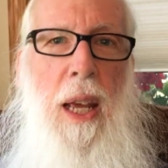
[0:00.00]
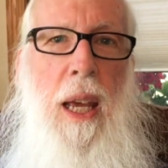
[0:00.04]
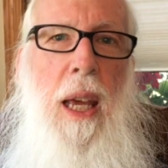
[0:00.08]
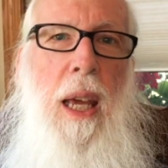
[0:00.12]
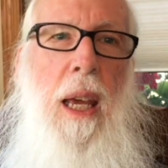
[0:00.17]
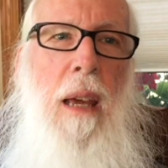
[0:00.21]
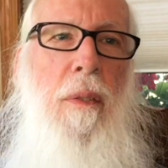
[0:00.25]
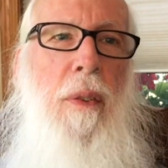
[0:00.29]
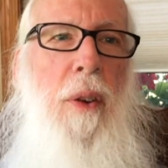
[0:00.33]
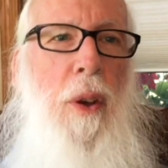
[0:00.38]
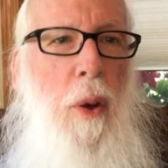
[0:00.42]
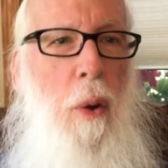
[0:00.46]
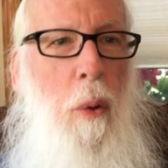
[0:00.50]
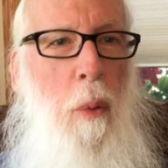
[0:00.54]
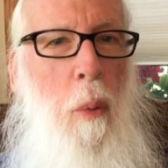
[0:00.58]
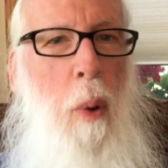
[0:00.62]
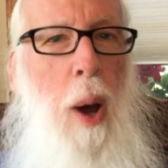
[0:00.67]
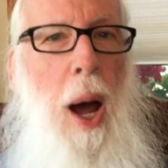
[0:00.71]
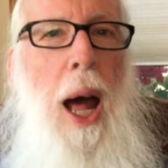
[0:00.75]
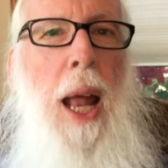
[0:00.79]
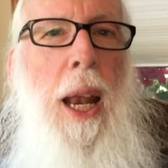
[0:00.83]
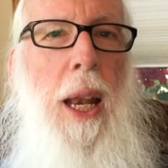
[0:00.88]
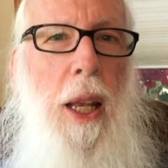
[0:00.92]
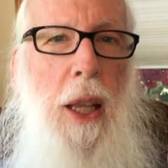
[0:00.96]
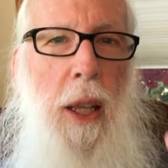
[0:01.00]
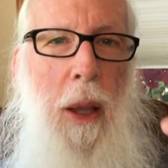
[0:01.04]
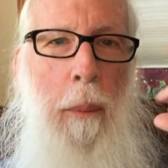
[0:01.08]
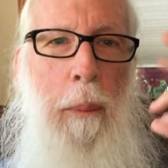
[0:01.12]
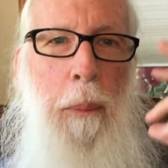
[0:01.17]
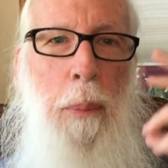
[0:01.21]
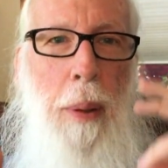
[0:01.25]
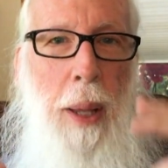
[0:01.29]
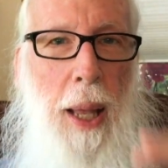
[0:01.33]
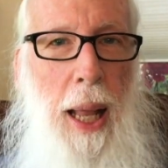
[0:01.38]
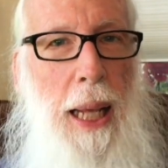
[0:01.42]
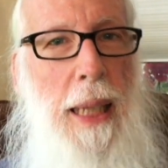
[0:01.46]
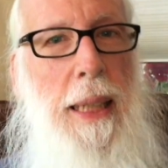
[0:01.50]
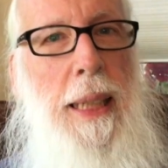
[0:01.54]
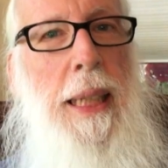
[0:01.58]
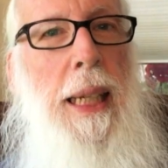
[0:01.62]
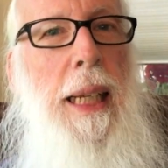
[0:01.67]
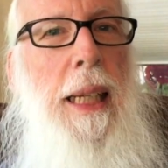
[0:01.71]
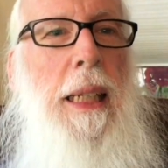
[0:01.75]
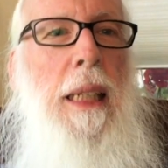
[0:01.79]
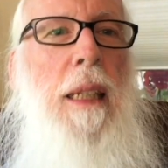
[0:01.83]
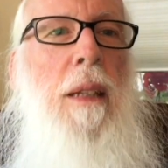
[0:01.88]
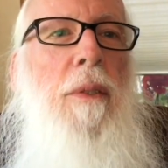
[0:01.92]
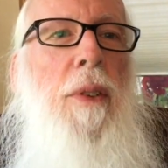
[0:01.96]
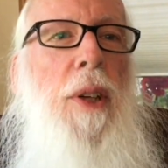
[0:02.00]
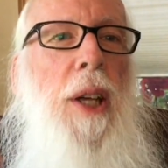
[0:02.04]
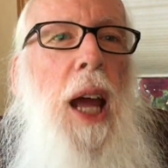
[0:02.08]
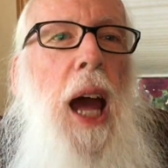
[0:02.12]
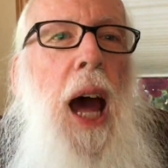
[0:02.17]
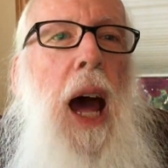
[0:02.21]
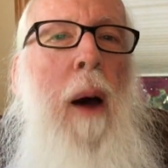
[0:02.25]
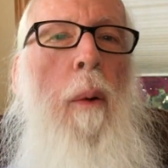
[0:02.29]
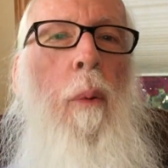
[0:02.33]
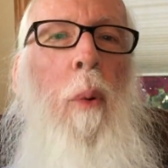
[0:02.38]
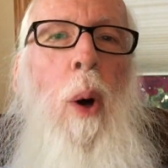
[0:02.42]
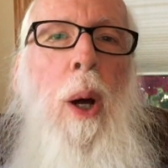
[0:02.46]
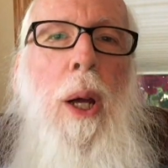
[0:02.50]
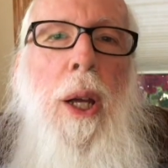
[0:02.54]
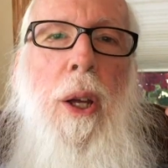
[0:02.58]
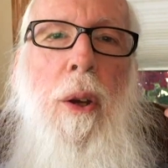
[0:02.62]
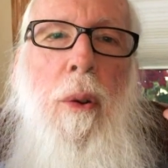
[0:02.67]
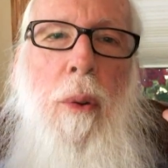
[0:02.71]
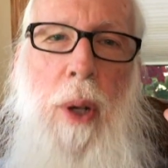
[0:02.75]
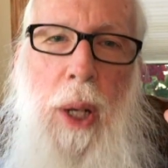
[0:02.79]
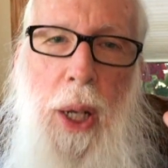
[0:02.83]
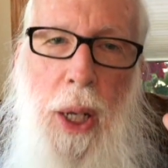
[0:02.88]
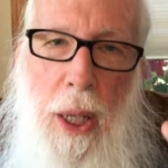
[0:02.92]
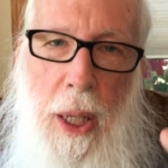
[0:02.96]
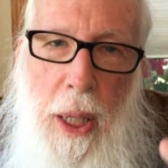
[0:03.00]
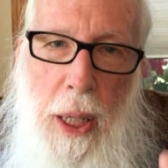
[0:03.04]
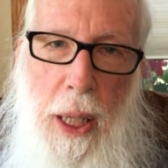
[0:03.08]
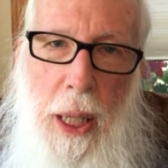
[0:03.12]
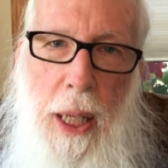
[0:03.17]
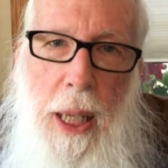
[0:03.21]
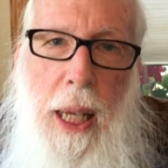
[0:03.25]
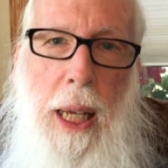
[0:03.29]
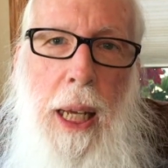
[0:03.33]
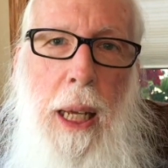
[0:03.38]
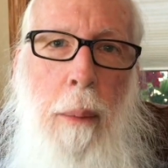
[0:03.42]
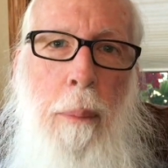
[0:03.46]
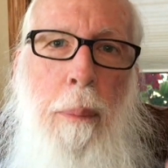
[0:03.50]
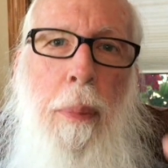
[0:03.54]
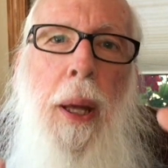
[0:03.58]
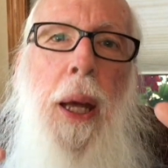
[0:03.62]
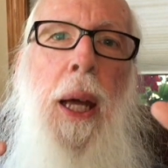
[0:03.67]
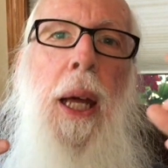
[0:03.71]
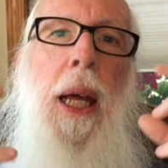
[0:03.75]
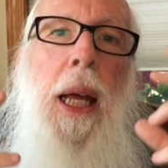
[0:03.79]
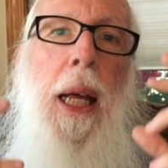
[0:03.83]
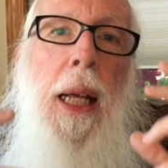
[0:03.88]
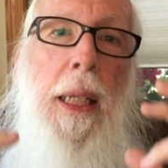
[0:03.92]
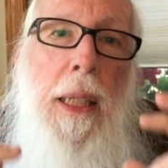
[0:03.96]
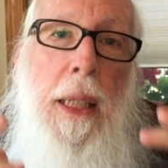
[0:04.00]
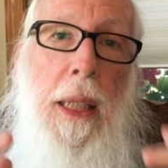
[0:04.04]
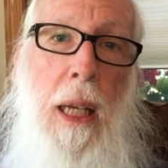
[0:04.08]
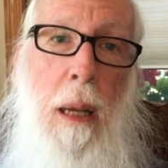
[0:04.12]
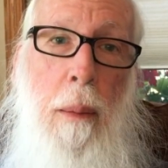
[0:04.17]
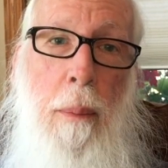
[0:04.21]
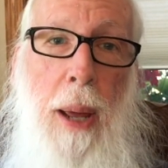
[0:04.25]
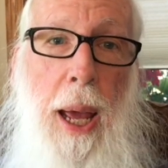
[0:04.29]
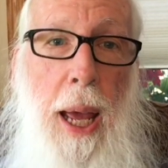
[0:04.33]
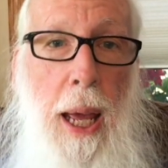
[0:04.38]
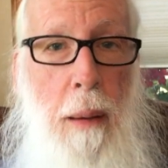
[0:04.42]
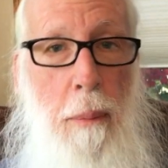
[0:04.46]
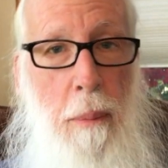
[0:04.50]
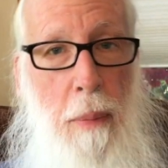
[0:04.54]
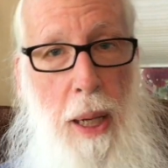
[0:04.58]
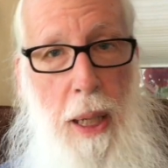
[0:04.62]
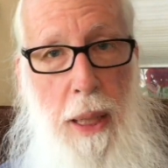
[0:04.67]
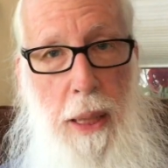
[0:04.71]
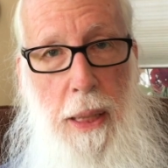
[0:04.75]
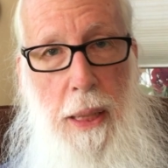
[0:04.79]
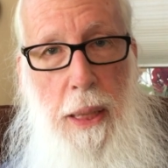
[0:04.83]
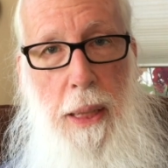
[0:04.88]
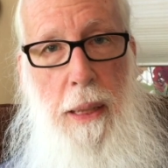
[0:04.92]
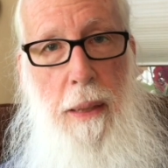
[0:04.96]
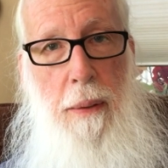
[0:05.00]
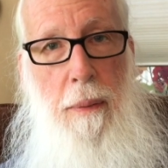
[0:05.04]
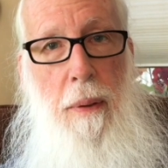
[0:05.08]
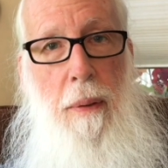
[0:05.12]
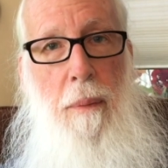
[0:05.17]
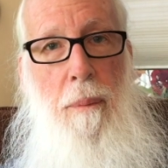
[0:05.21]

If you want the blessings of Yahweh, you need to keep his commandments.